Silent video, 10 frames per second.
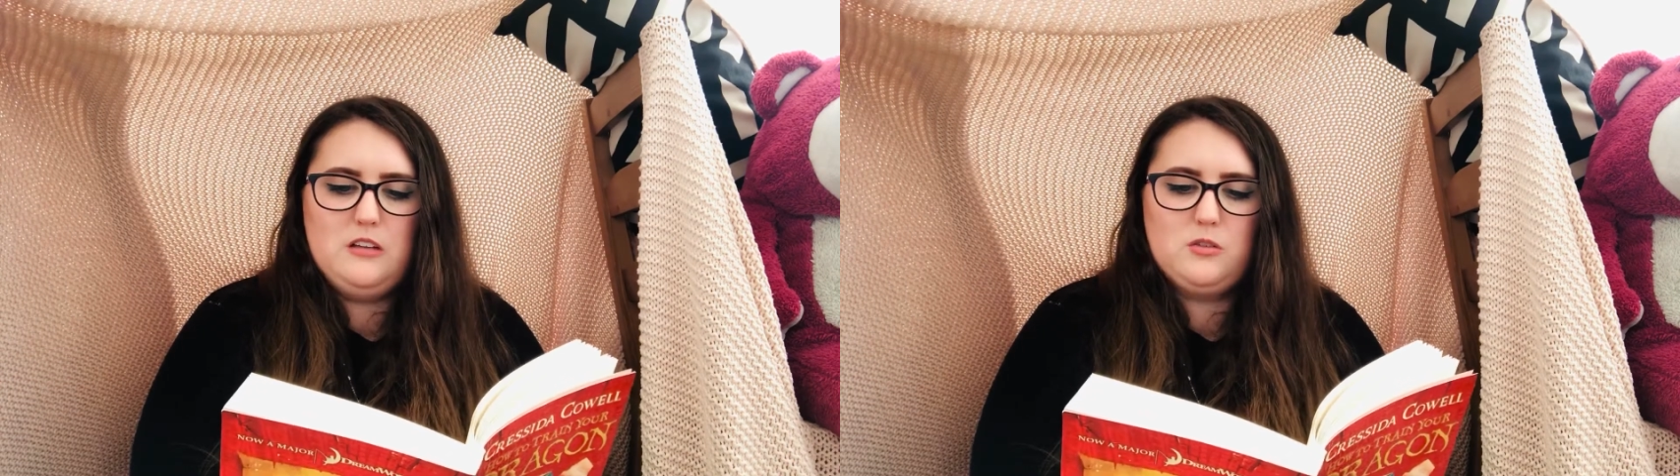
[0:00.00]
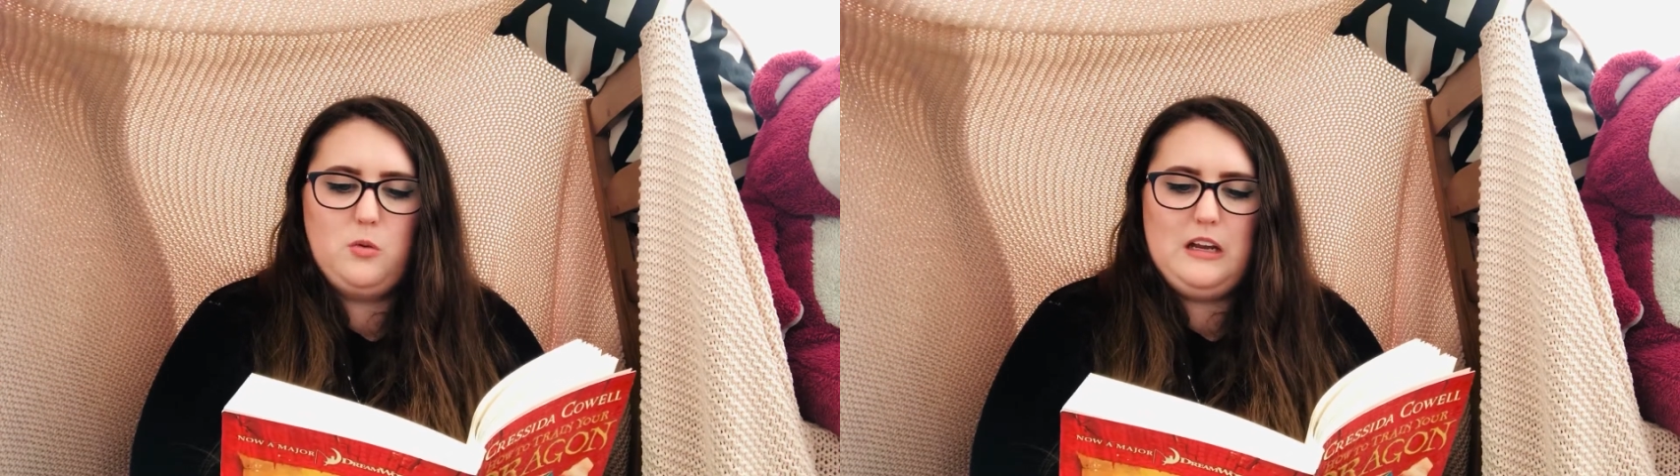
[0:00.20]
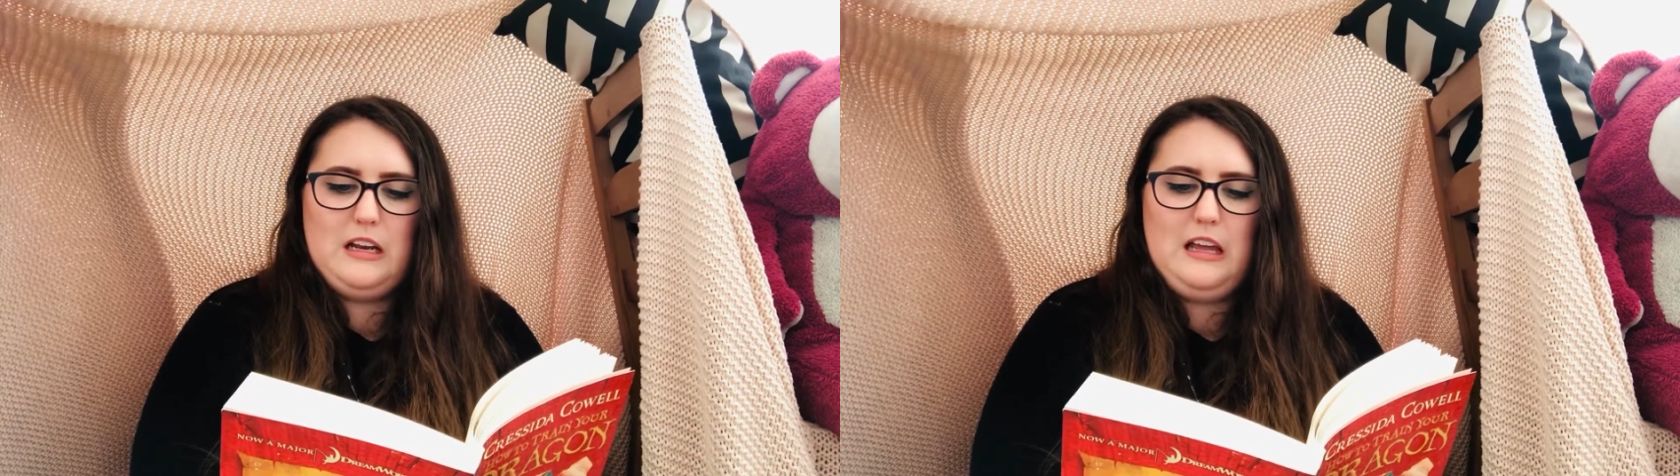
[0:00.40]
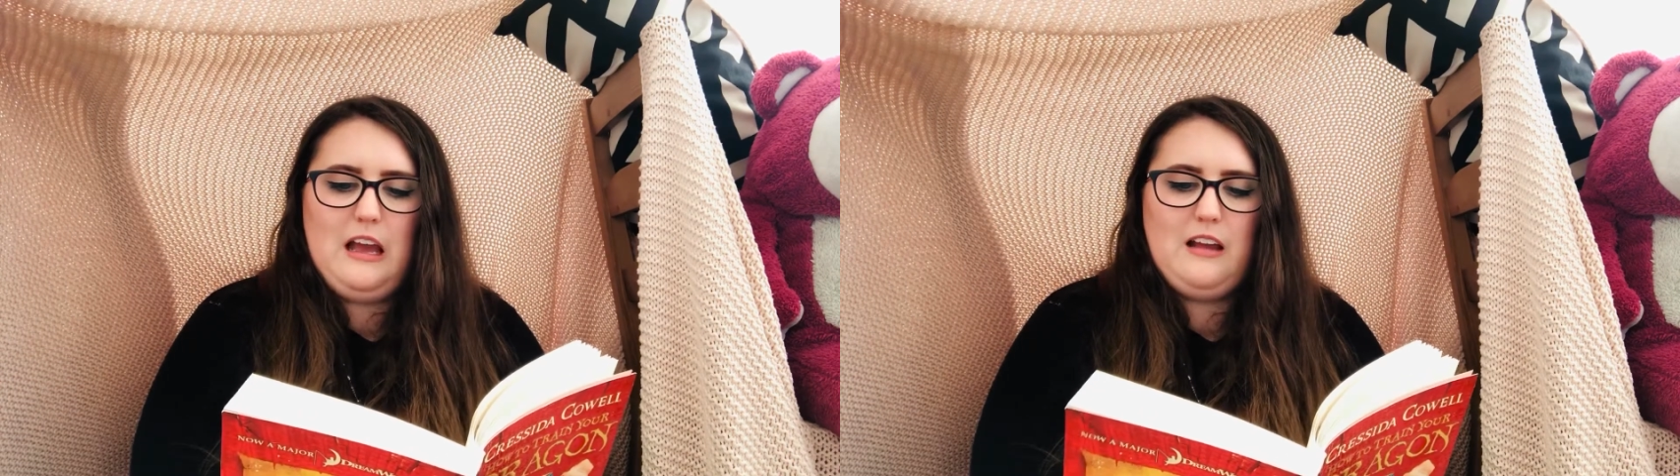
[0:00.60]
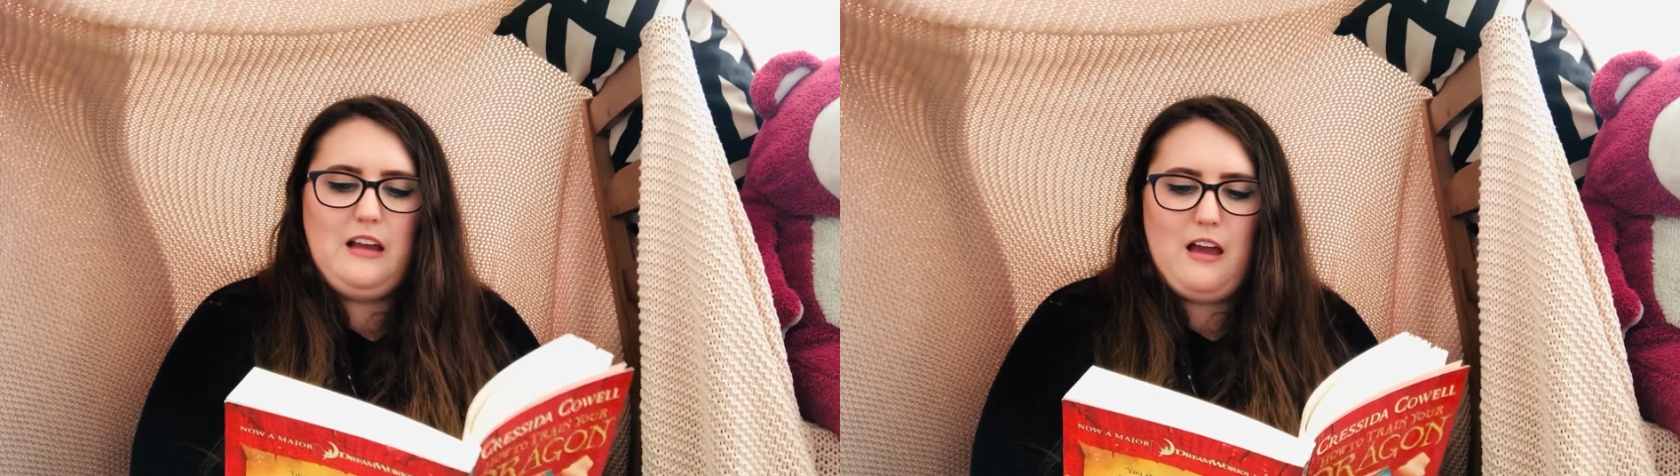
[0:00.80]
as quickly
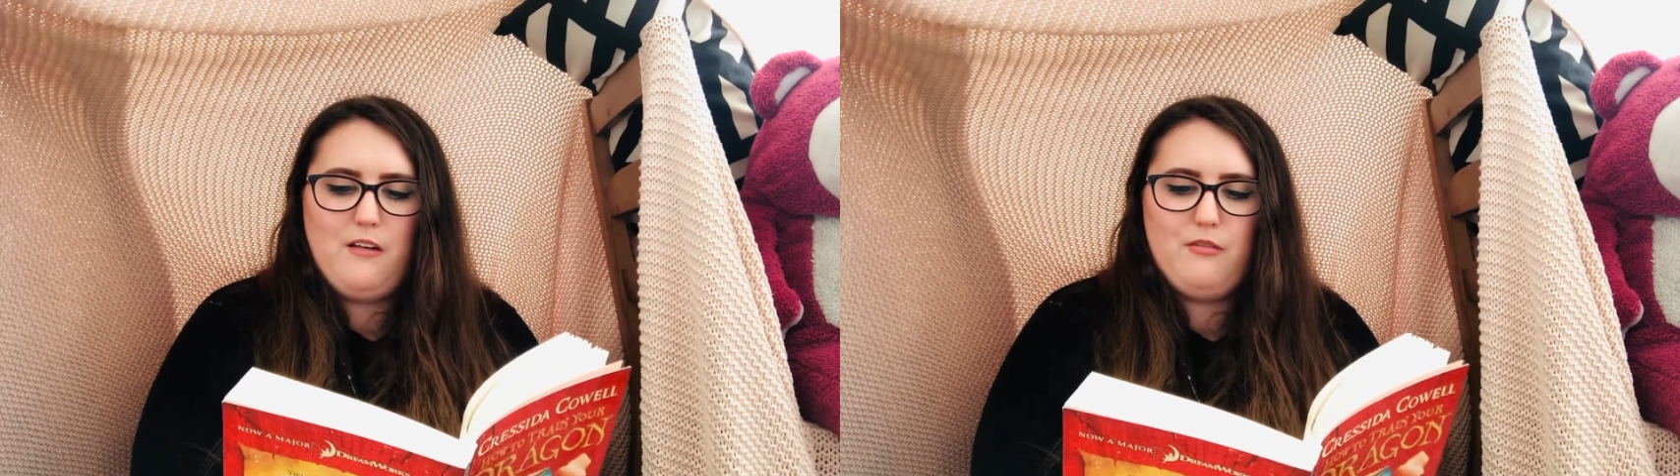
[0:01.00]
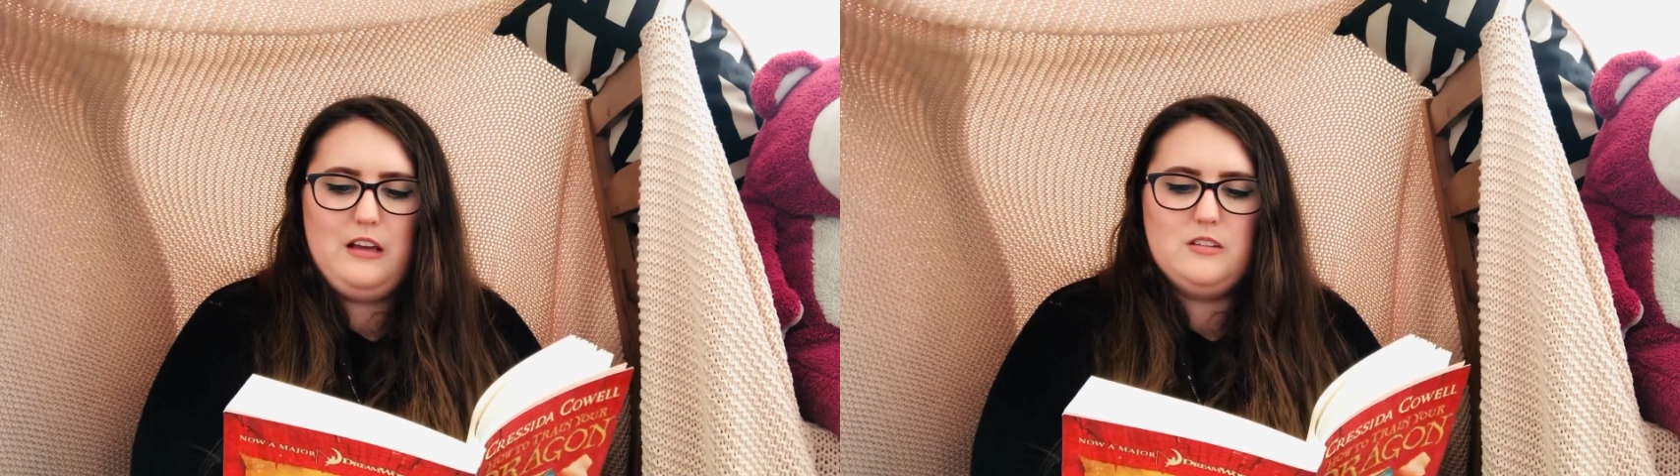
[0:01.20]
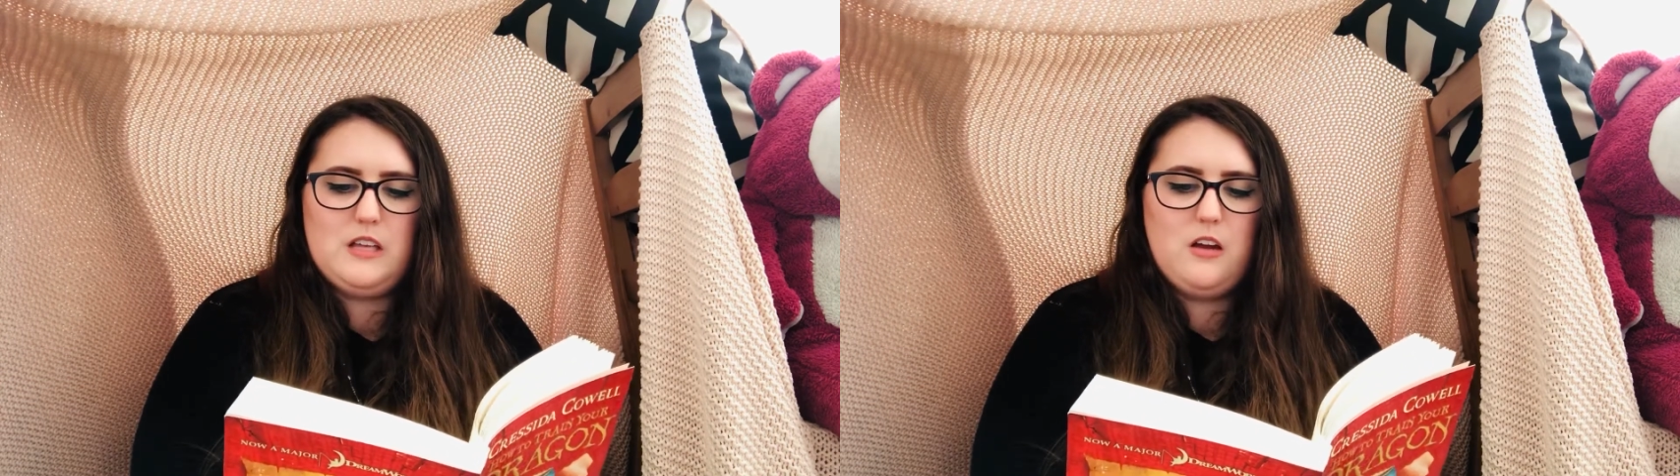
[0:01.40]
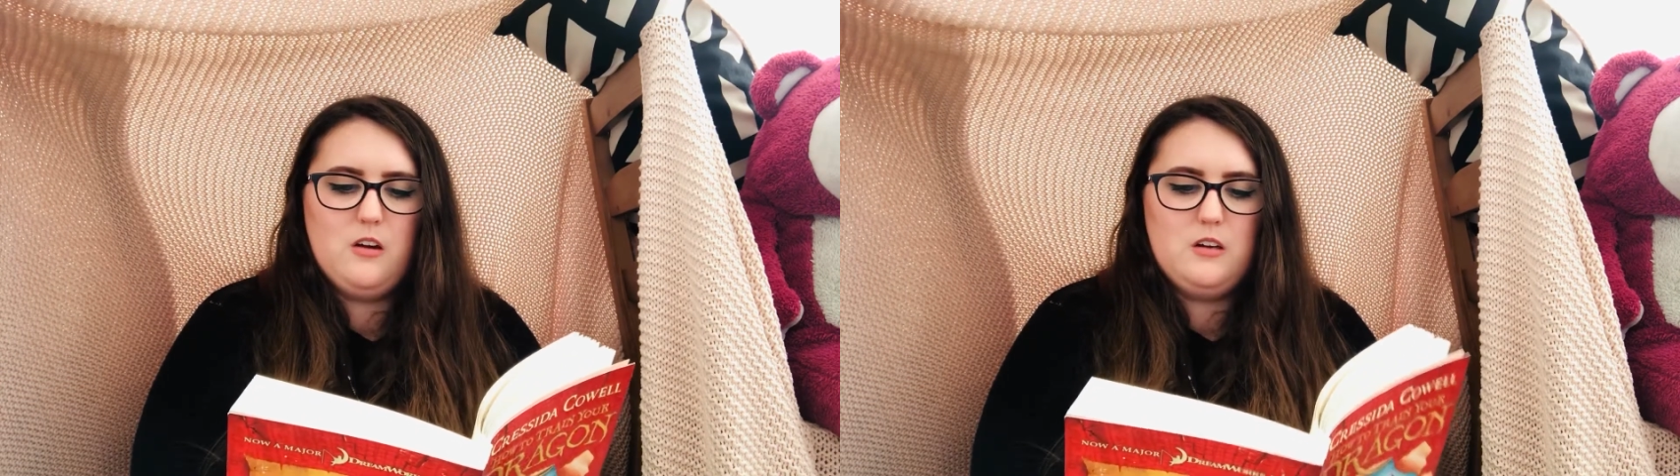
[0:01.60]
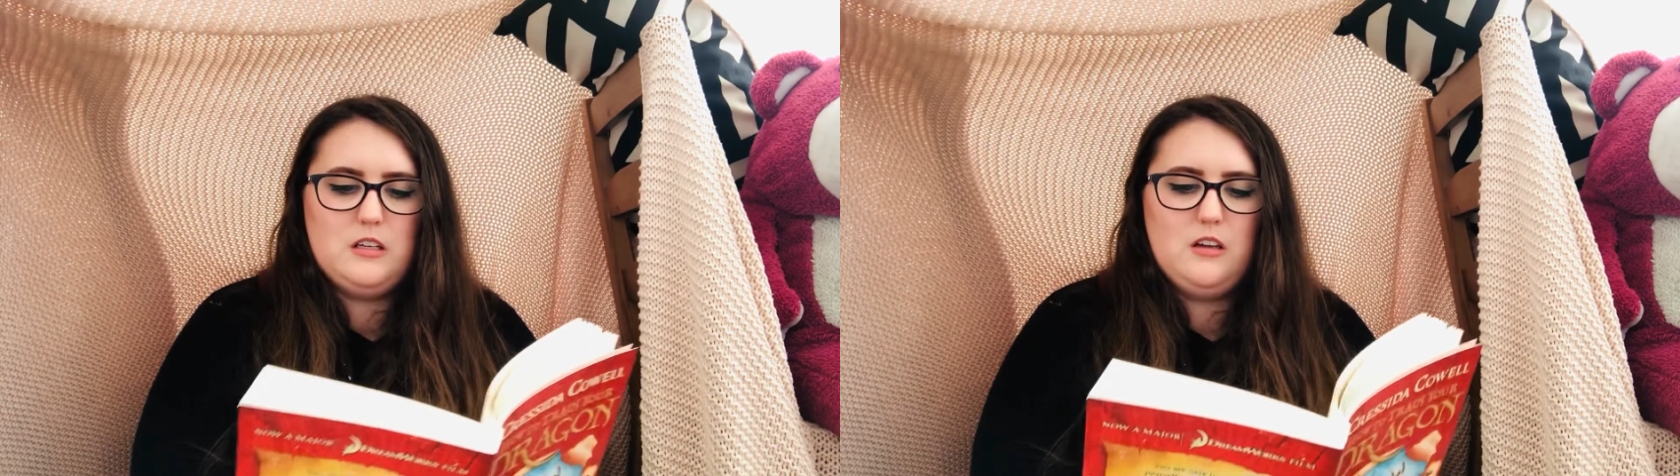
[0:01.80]
and carefully as he could.